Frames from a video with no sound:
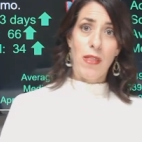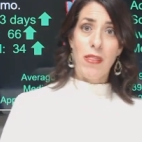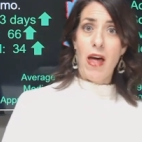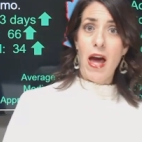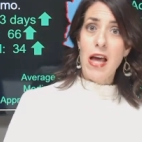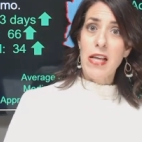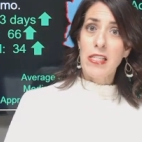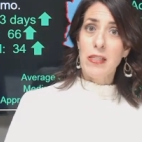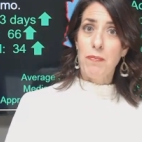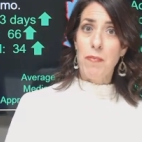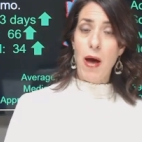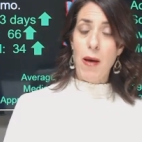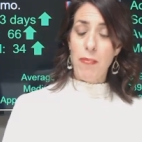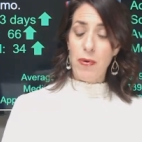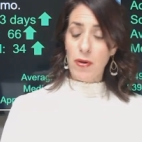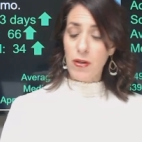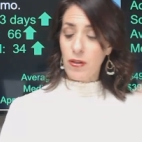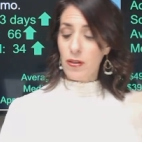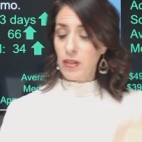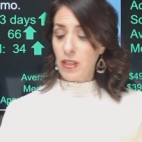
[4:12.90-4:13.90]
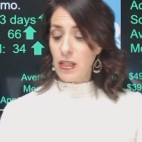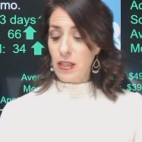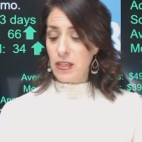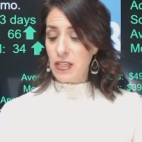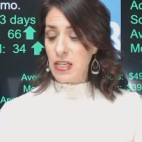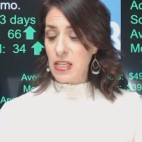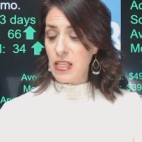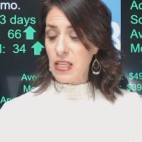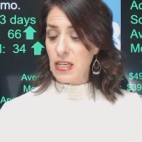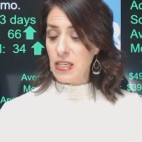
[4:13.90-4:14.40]
from the last
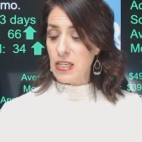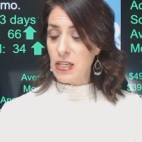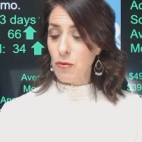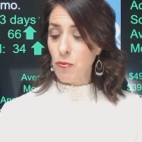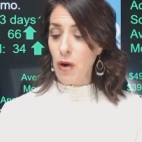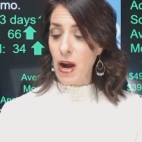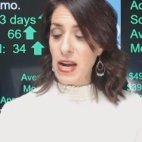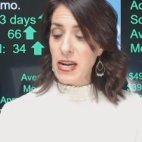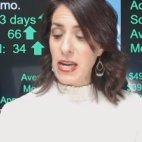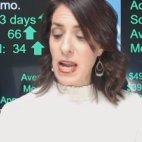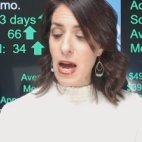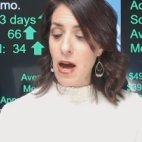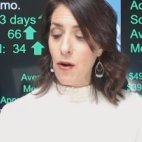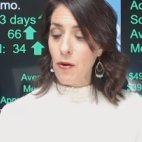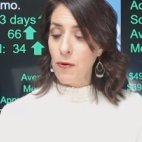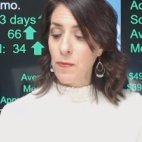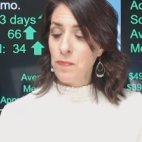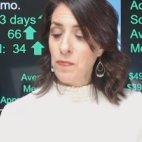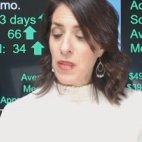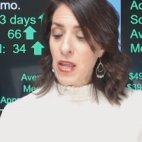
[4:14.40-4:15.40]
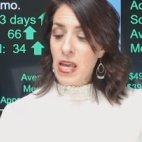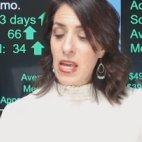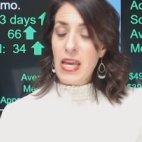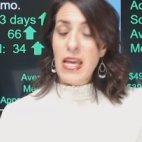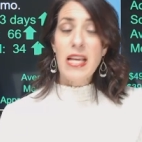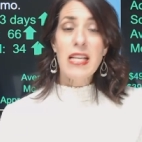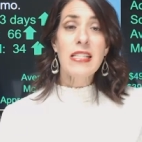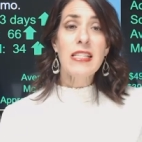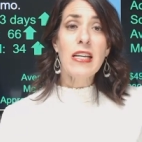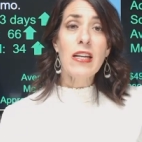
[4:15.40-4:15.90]
bubble to right now
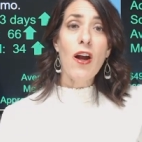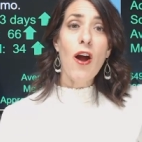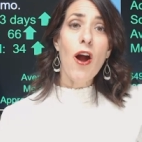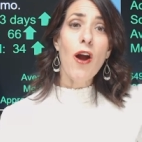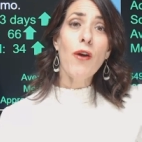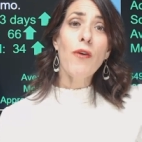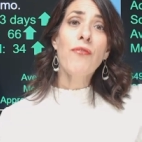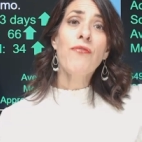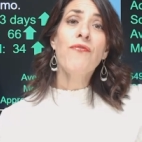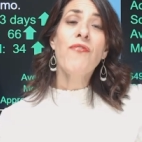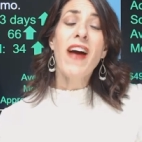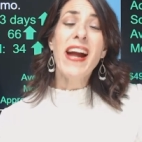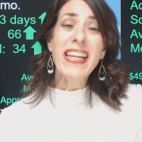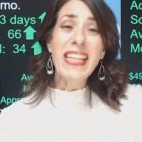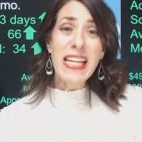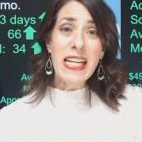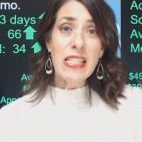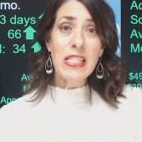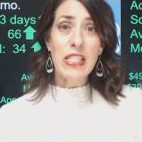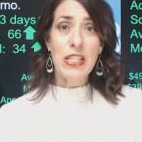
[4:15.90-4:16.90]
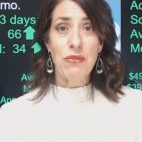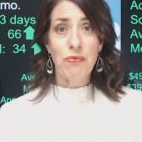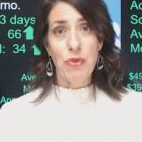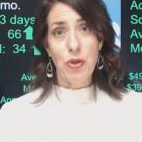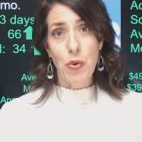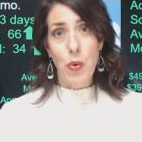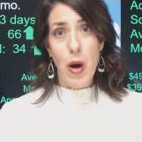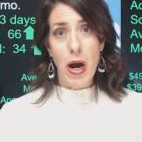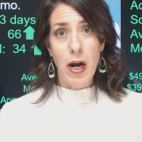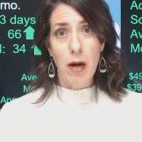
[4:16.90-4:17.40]
is that our
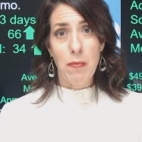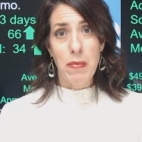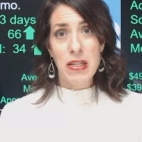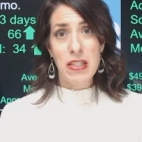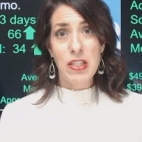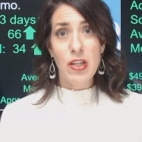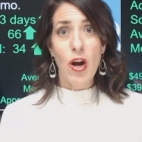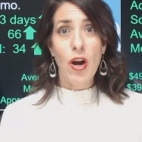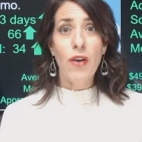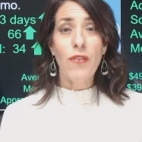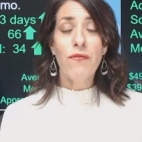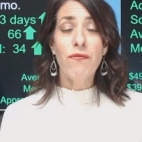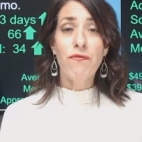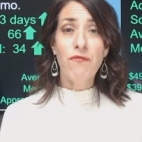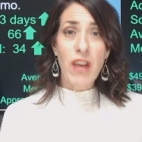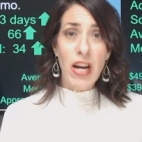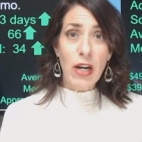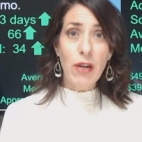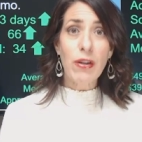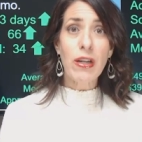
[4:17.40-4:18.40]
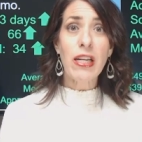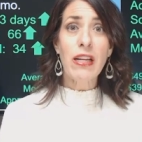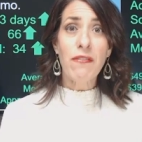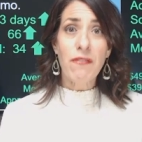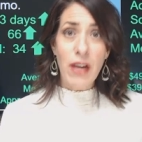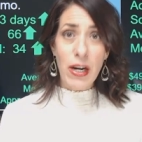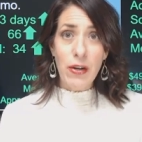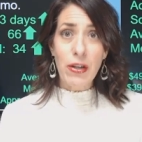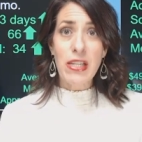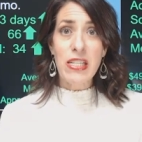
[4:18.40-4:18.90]
financing requirements are
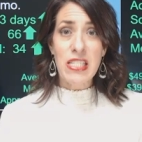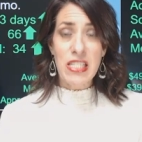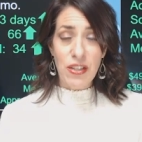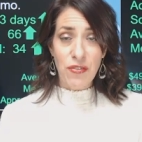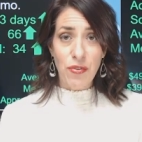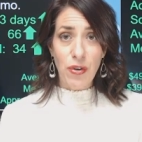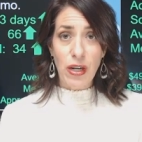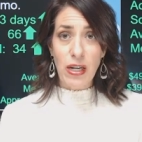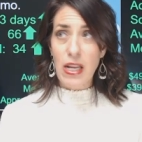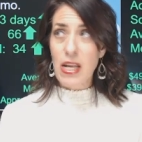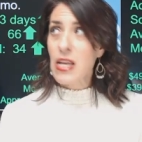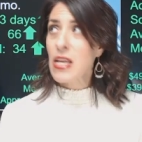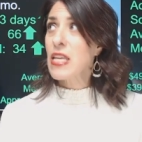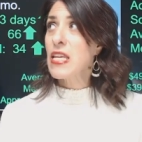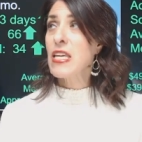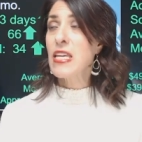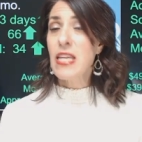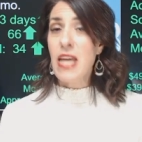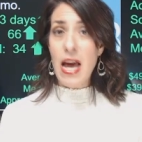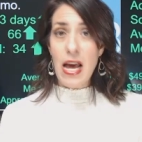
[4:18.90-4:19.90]
very, very different.